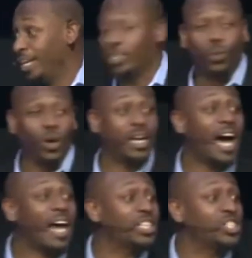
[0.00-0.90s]
into what
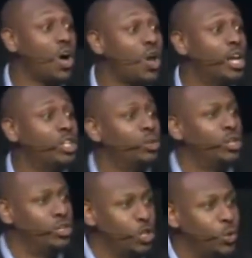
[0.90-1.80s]
God is calling you
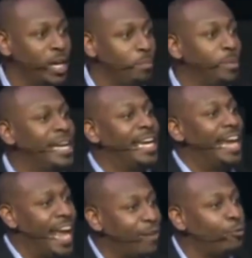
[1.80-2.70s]
to do and be
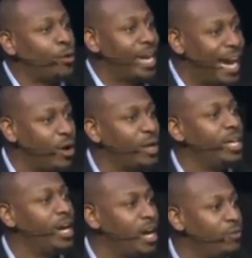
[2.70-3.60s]
in every
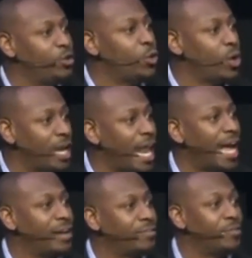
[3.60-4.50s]
area of your
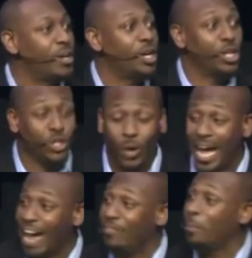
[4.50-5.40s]
life, you'll
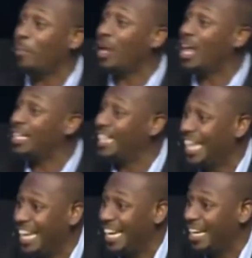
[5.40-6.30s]
have it plugged
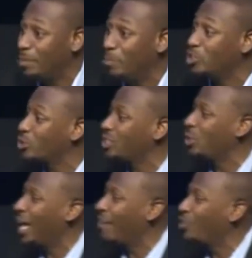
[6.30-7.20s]
in, but you'll
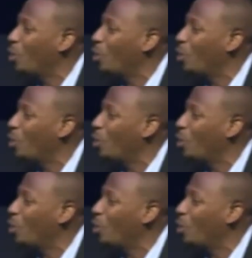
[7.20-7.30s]
still have no